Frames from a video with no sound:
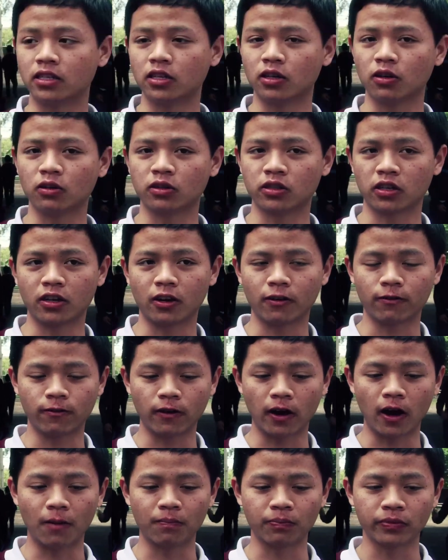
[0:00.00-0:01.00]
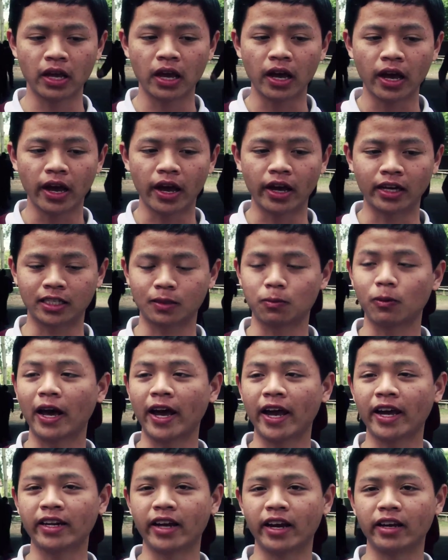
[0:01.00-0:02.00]
to sort of um,
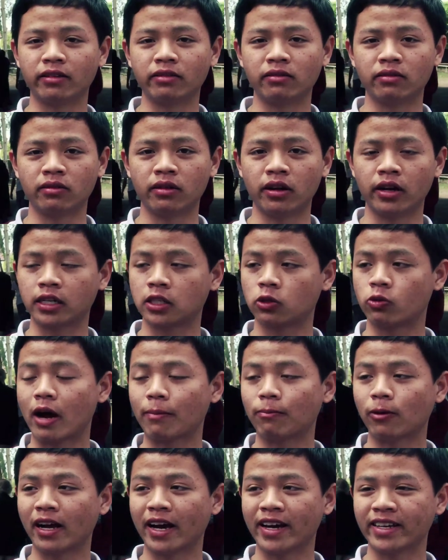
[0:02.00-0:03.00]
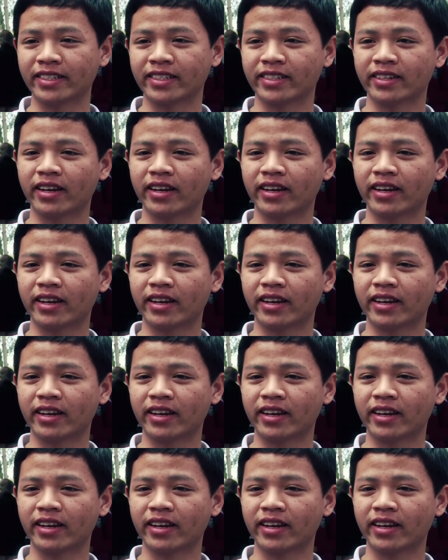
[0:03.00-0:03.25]
explain and extrapolate